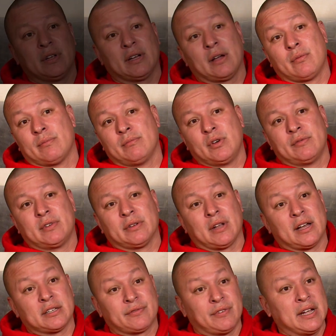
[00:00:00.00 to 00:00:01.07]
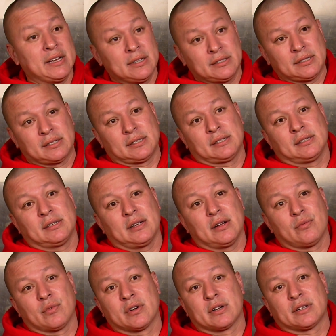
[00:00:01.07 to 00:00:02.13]
I moved to Las Vegas. I
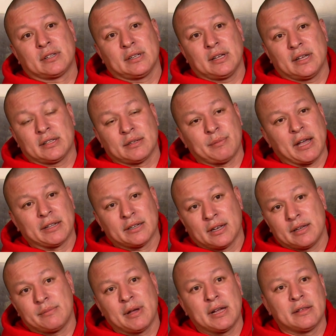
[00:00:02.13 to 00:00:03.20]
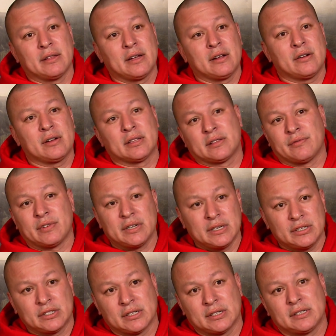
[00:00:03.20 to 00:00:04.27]
worked at the Mandalay Bay there at the
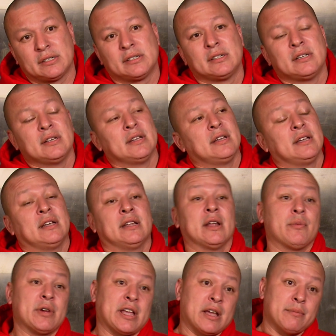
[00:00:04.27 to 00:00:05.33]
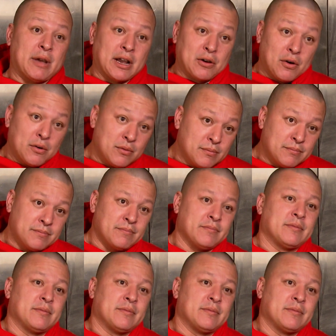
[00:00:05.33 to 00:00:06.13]
Venetian, and then we came back home.